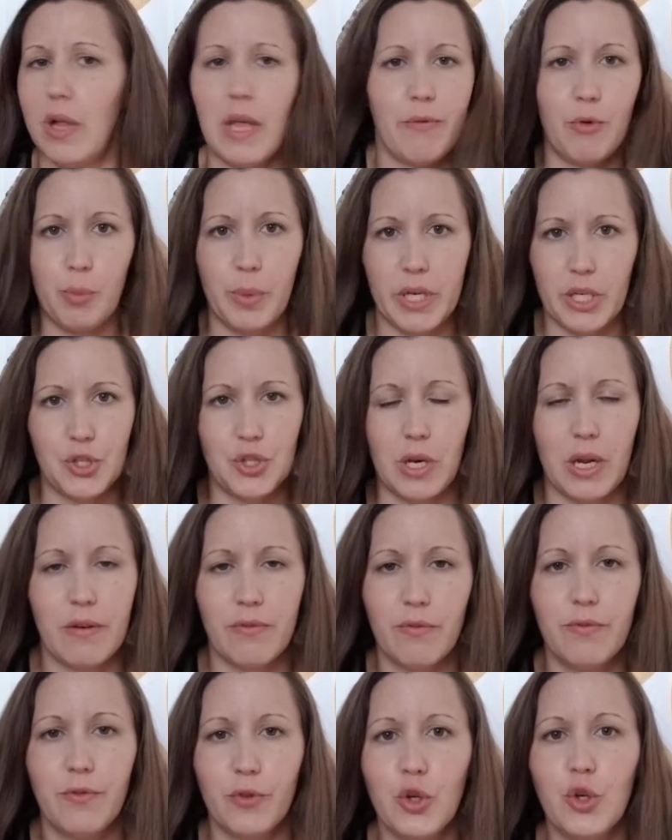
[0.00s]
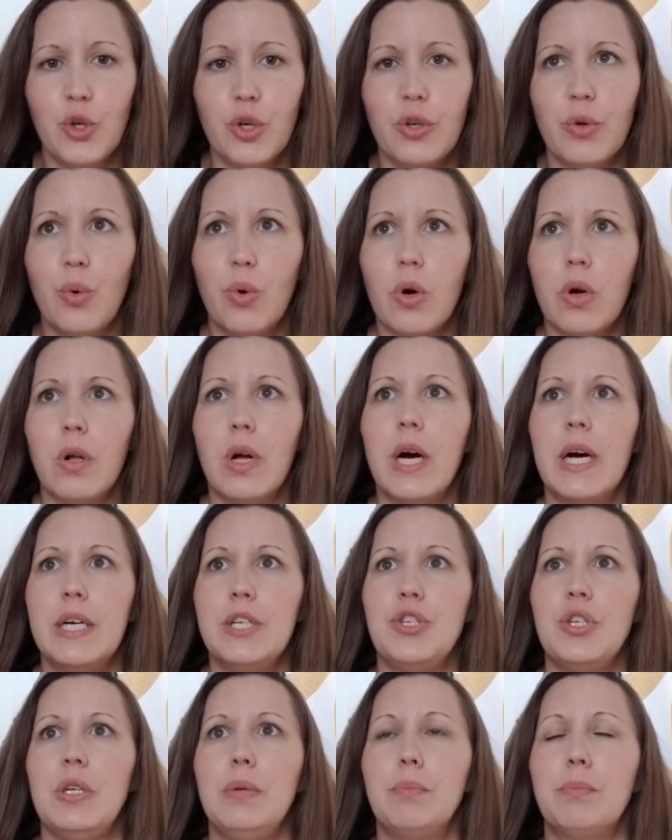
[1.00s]
everybody should have good oral
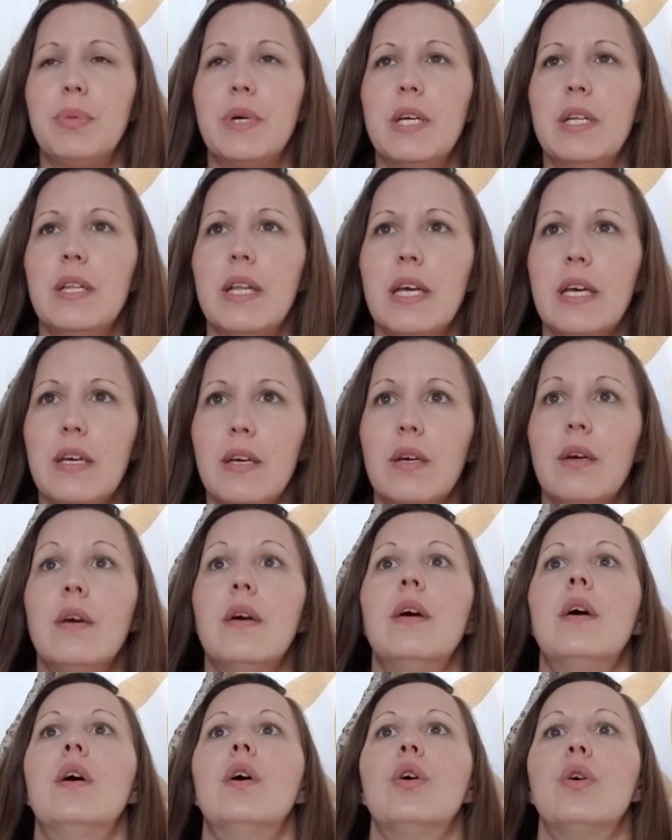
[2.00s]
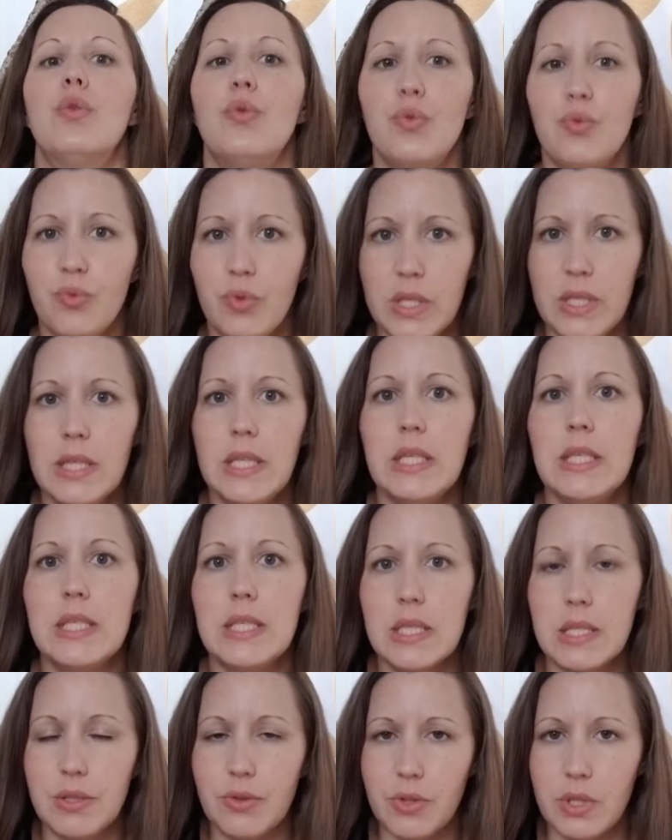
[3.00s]
hygiene, but like really
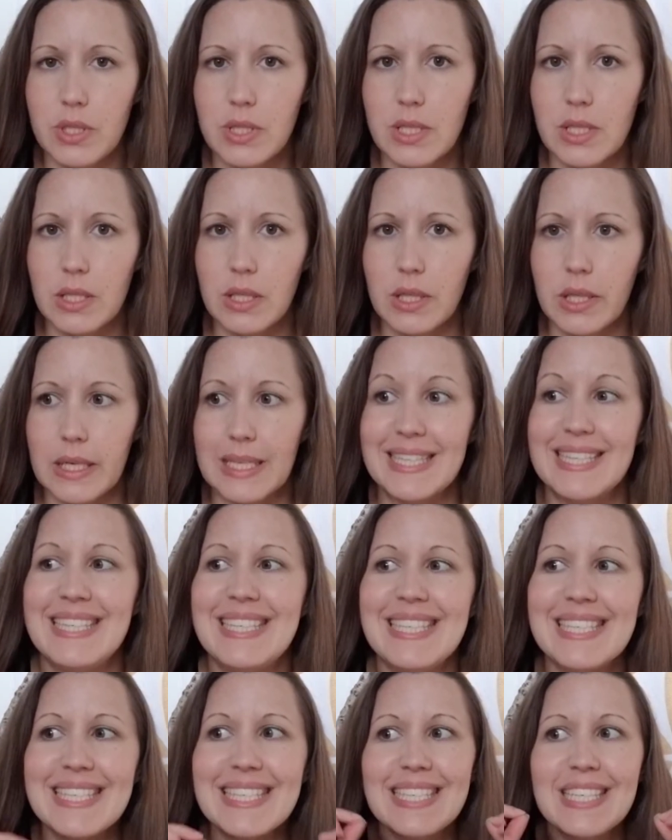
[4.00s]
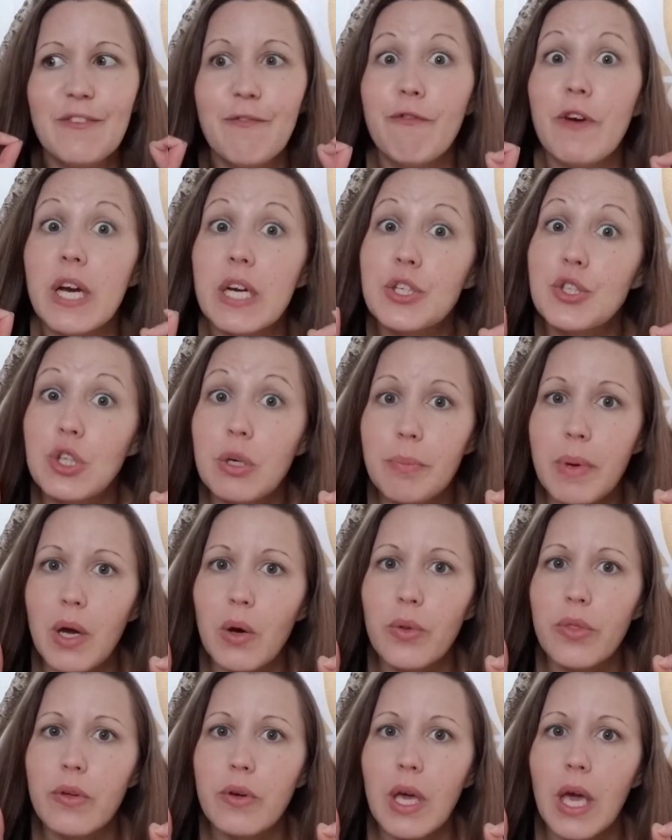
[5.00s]
seriously, like disinfect your
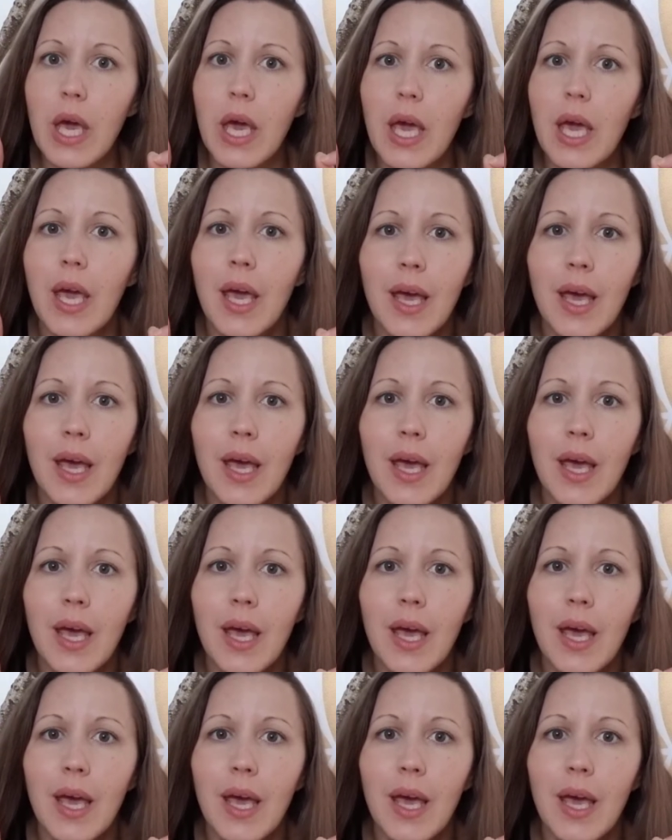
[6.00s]
mouth, okay?